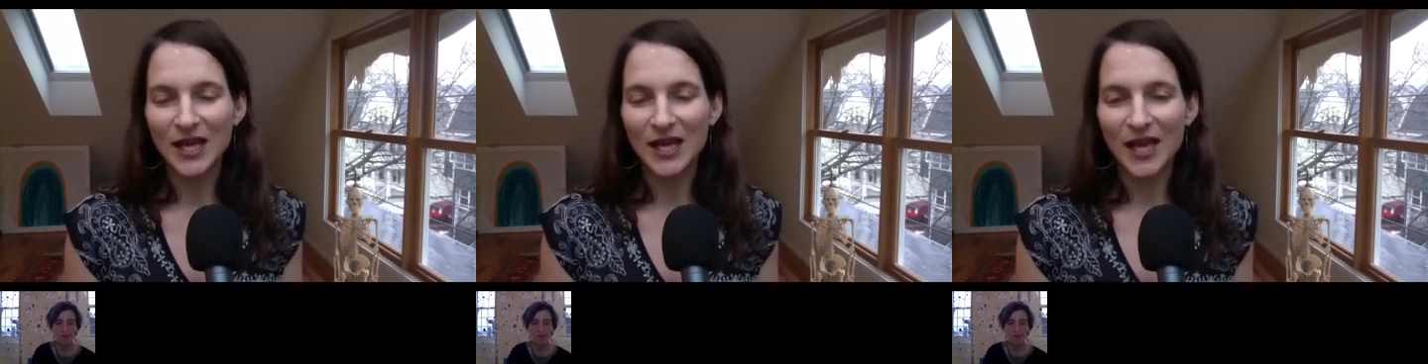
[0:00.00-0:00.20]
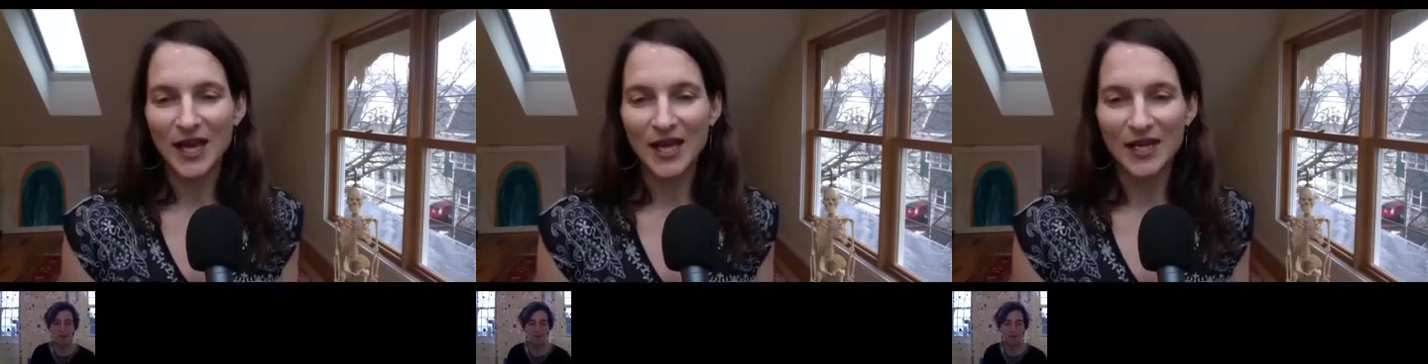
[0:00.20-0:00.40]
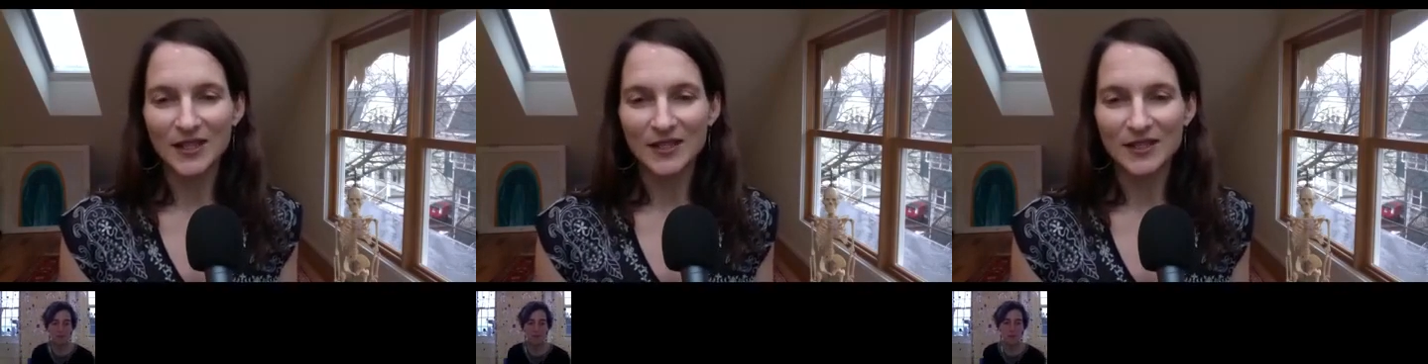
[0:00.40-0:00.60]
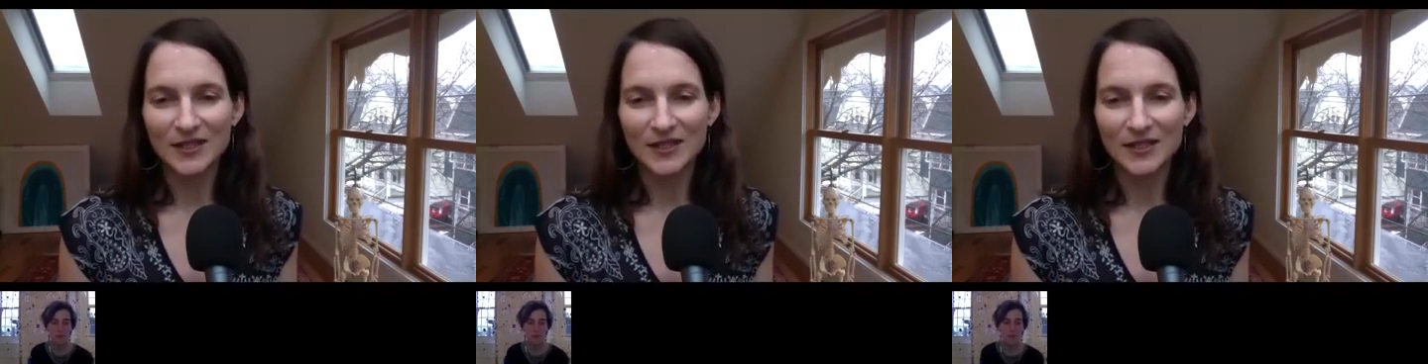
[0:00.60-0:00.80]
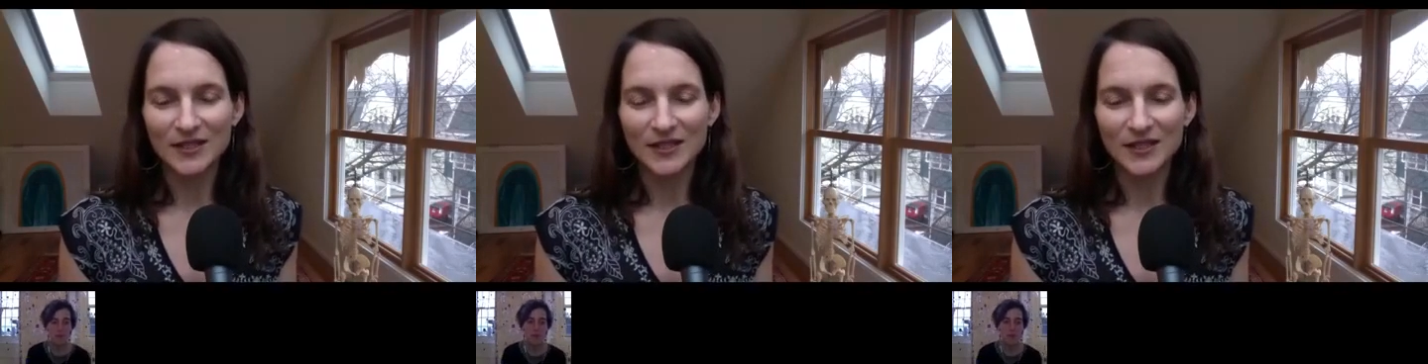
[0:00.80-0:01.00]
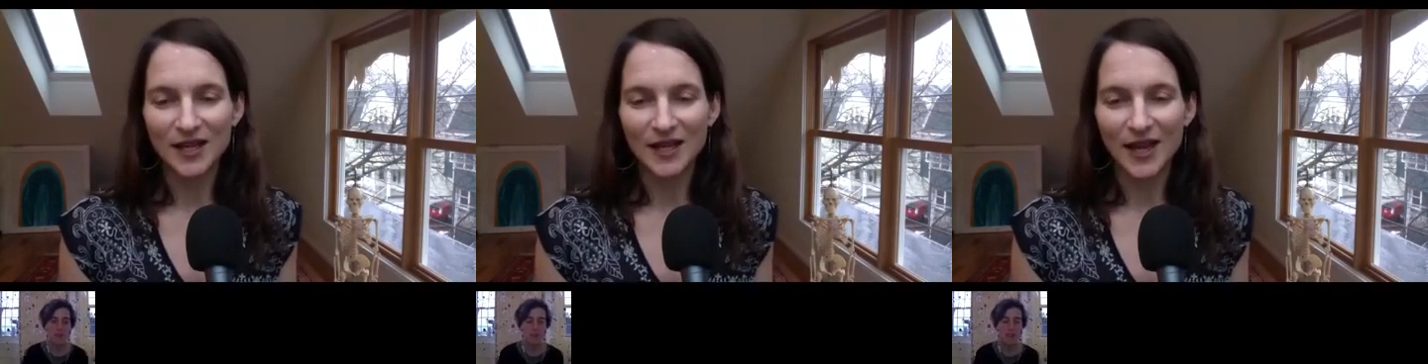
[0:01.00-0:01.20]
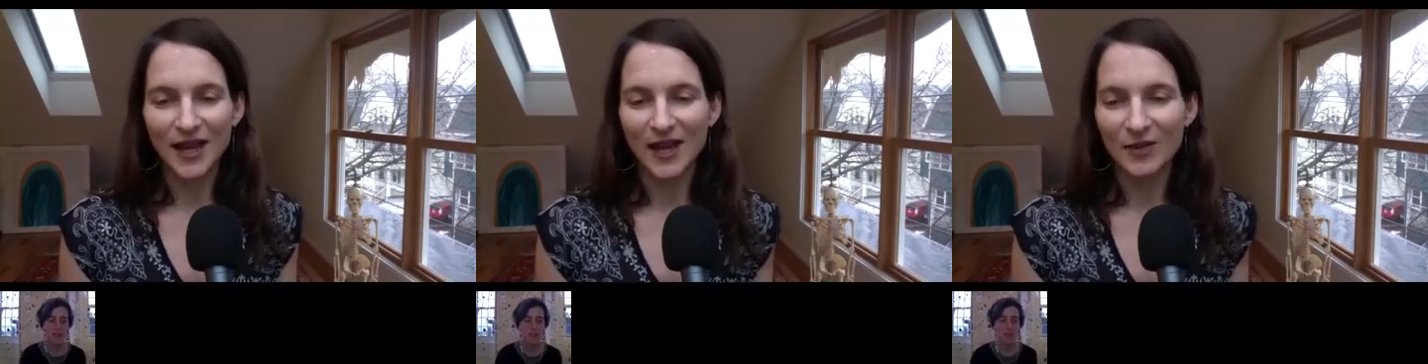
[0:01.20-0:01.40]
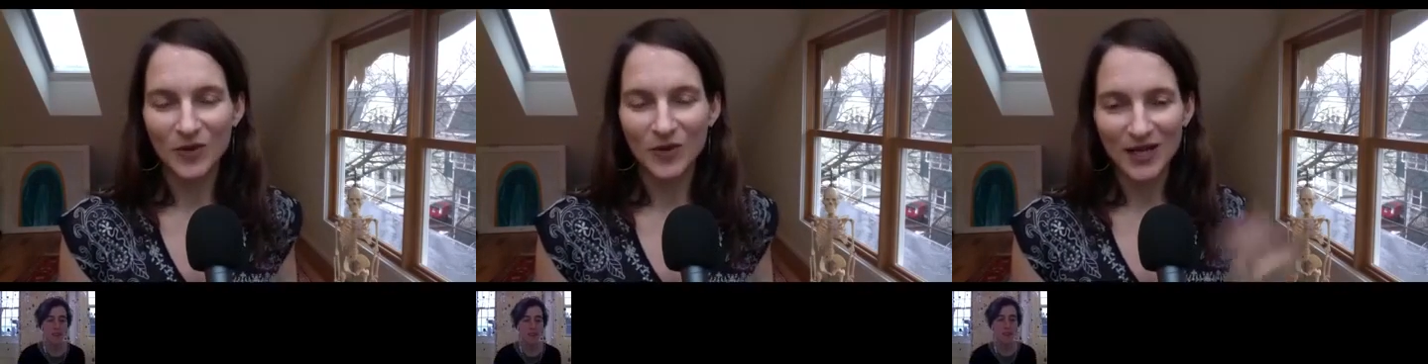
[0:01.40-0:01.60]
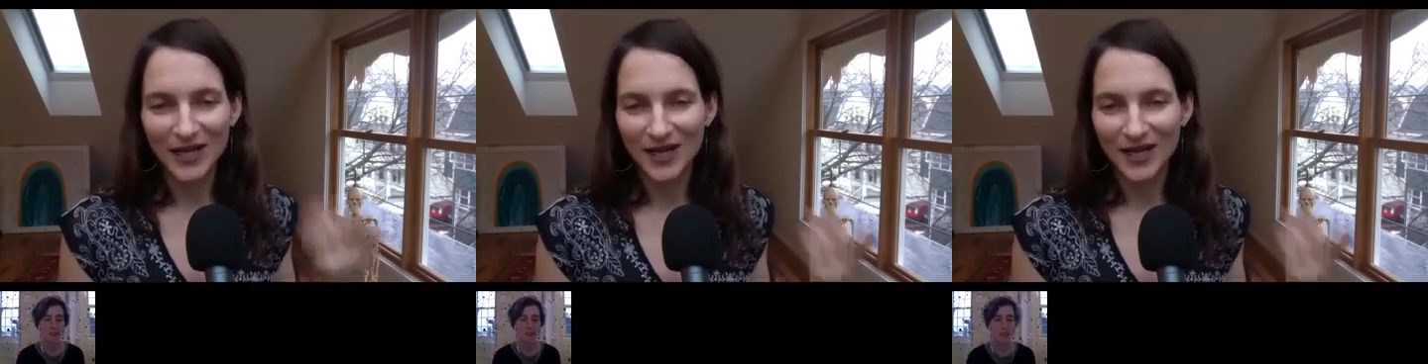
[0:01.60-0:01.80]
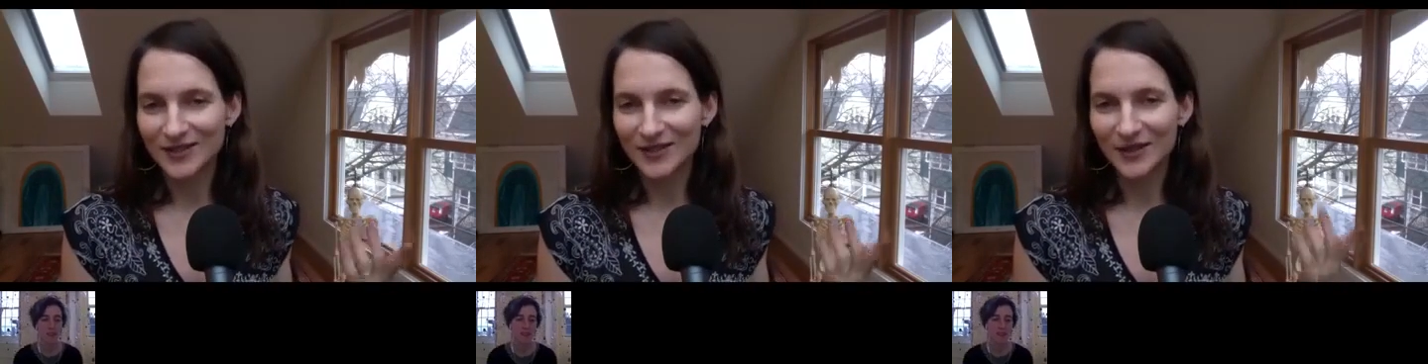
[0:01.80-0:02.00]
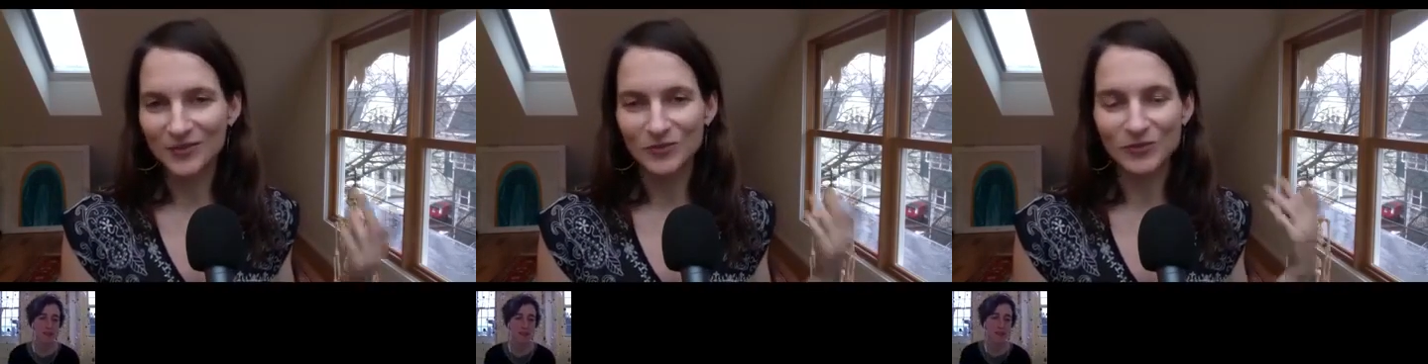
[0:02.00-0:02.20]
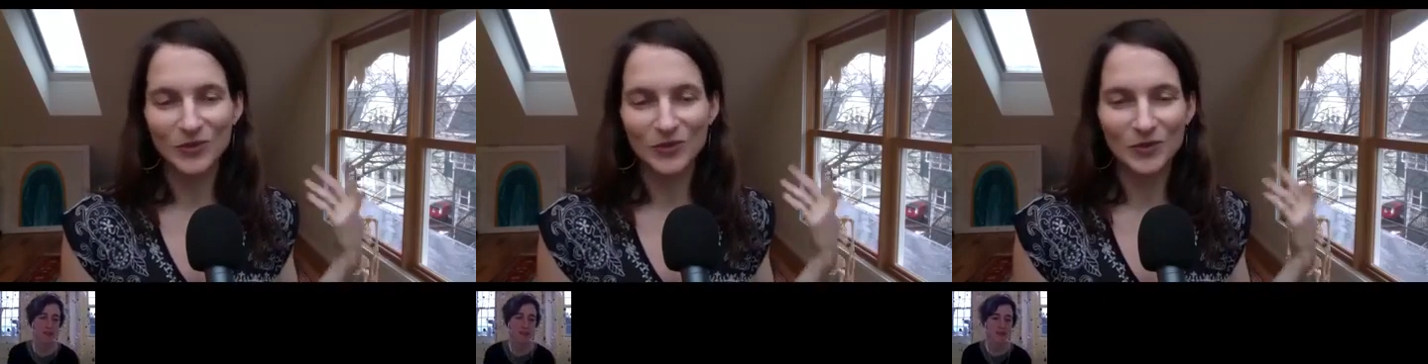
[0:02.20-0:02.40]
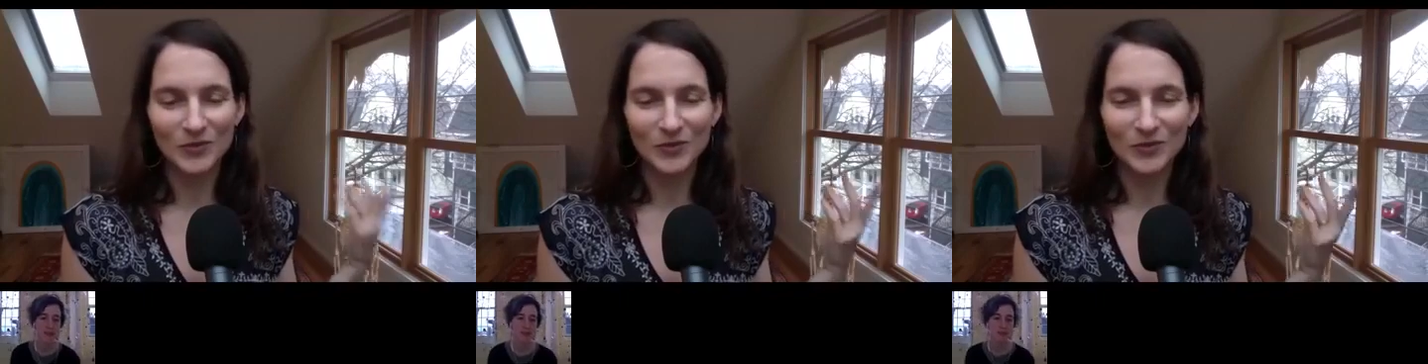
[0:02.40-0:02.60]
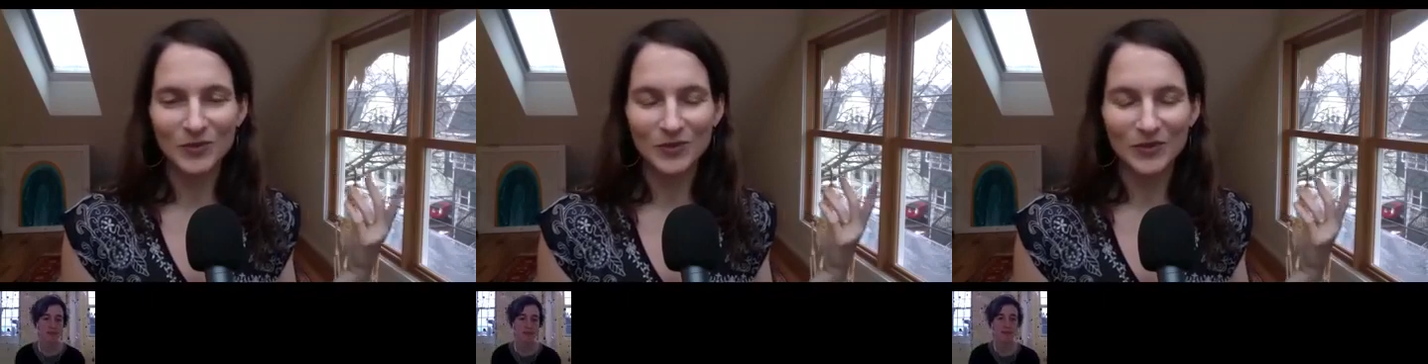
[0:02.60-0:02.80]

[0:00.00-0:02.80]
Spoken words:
And I had one hands-on